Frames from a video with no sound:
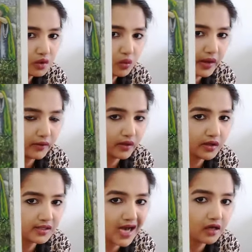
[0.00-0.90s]
whatever
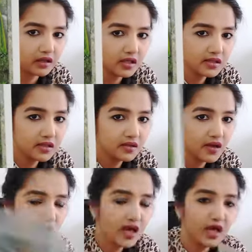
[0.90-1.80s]
the darkness.
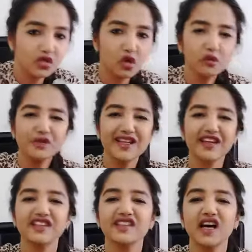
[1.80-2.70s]
It's almost
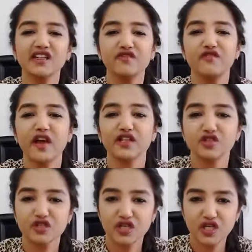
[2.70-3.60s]
like starting
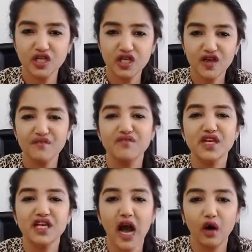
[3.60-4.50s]
fresh,
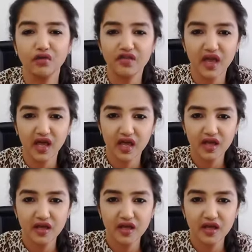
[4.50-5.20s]
being out there.